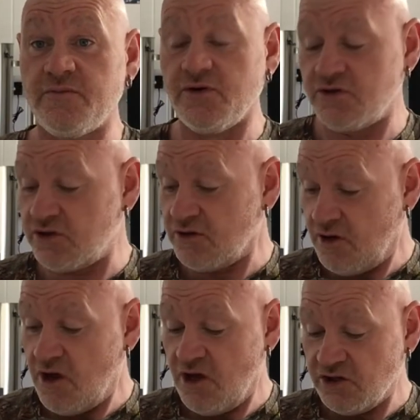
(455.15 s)
Puts
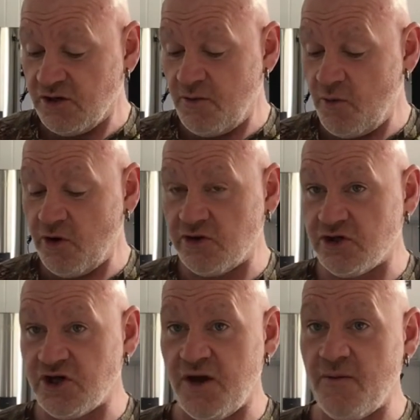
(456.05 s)
some of mine to
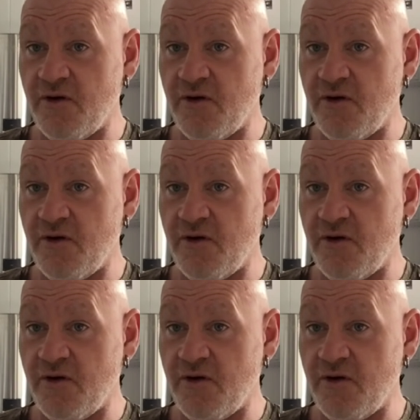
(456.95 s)
shame.